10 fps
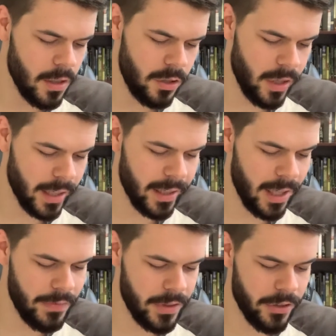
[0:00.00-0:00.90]
Do not
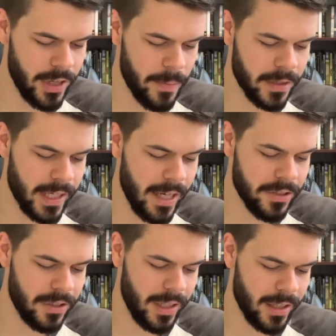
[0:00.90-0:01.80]
covet your neighbor's
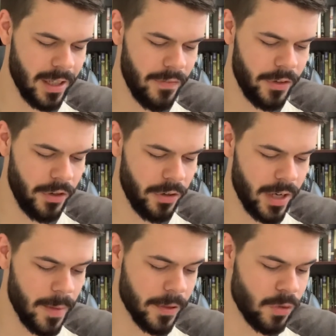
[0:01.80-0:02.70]
house. Do not covet your
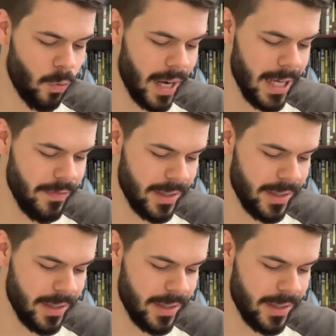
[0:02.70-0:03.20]
neighbor's wife,